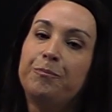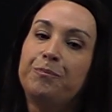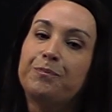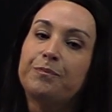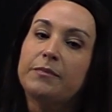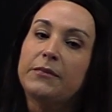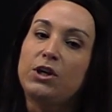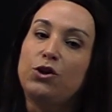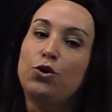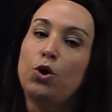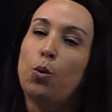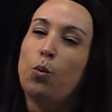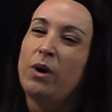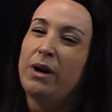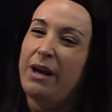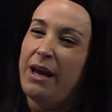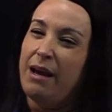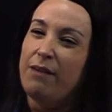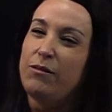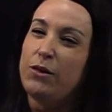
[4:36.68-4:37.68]
you don't want to
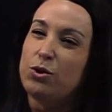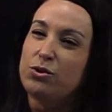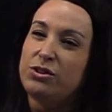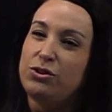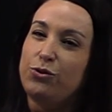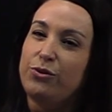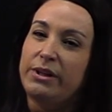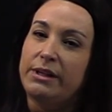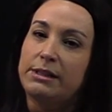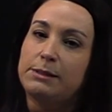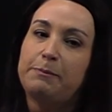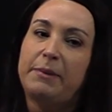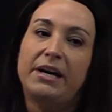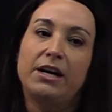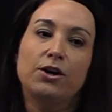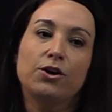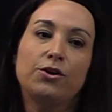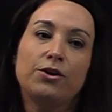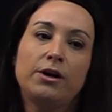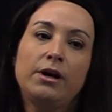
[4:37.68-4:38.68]
have those two things
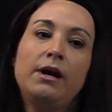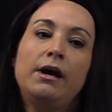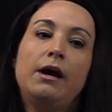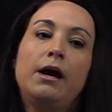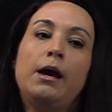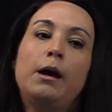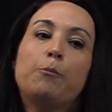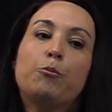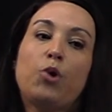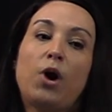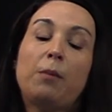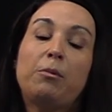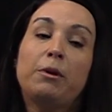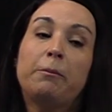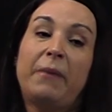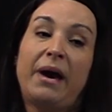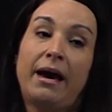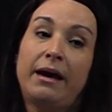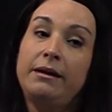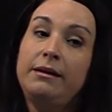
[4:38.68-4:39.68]
paired.
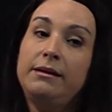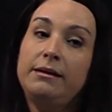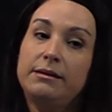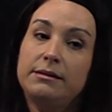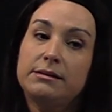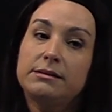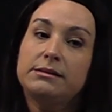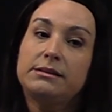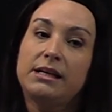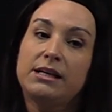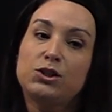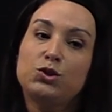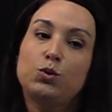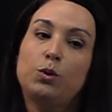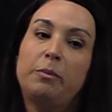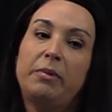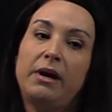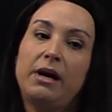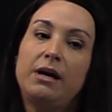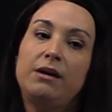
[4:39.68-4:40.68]
Problematic sexual
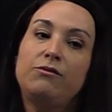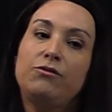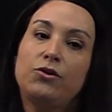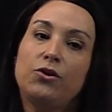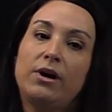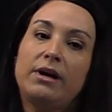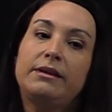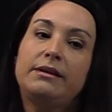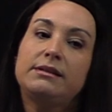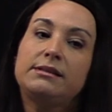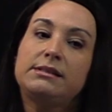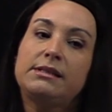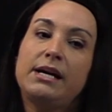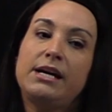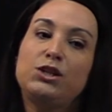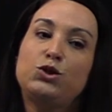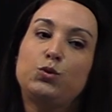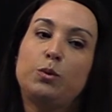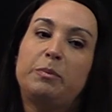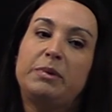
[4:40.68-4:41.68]
behavior at this
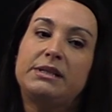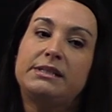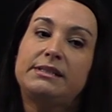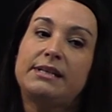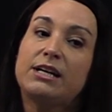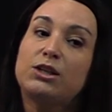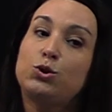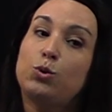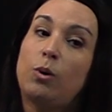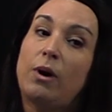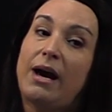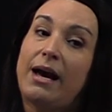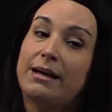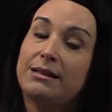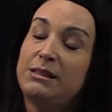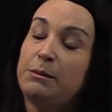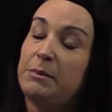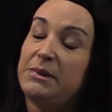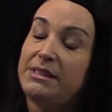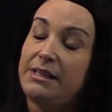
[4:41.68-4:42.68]
age would be sexual act
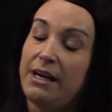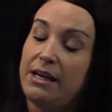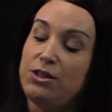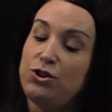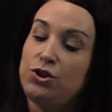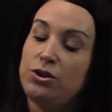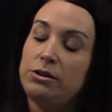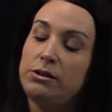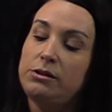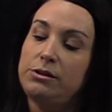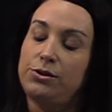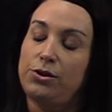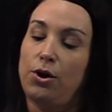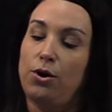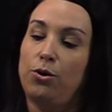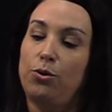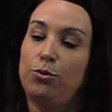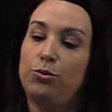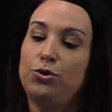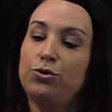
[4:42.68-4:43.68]
imitation.
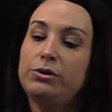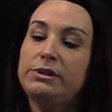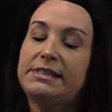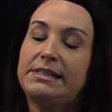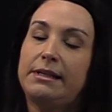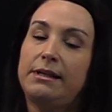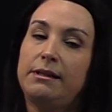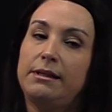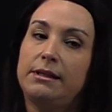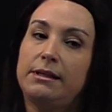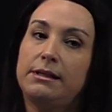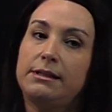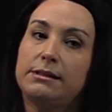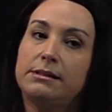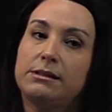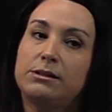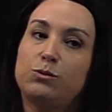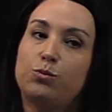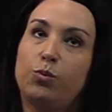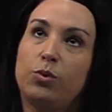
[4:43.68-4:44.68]
So you'll see
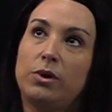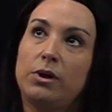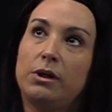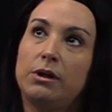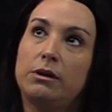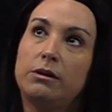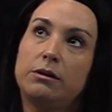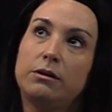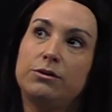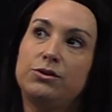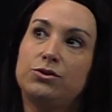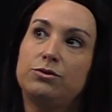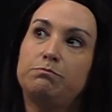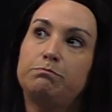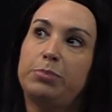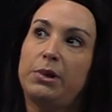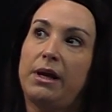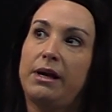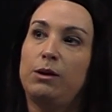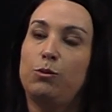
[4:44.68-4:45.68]
this with
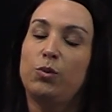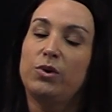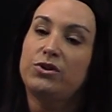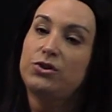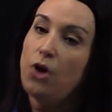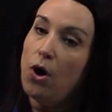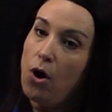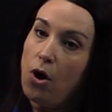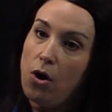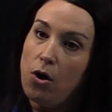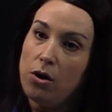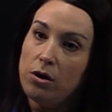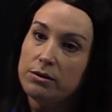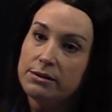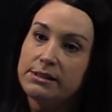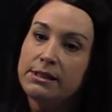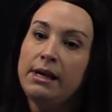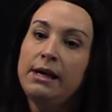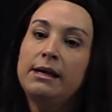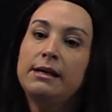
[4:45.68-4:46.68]
playing with dolls,
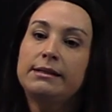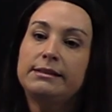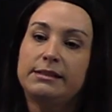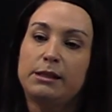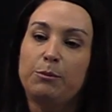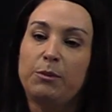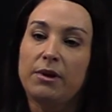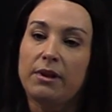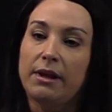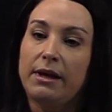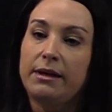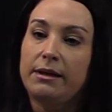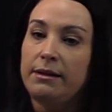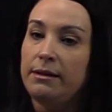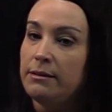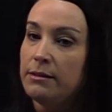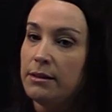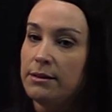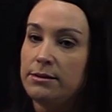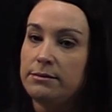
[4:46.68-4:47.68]

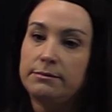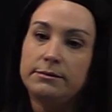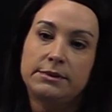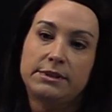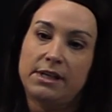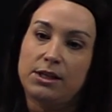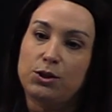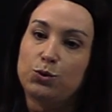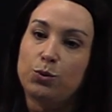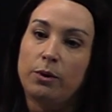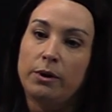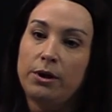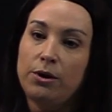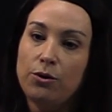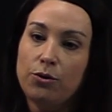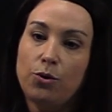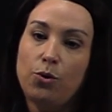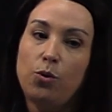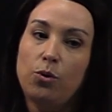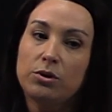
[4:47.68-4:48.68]
simulating a sexual
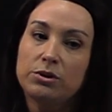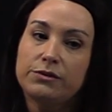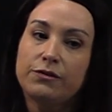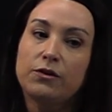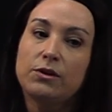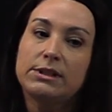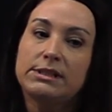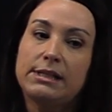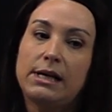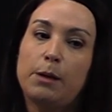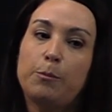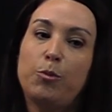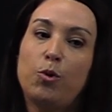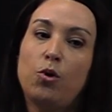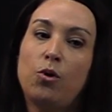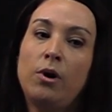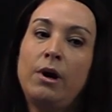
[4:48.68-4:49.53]
intercourse, for example.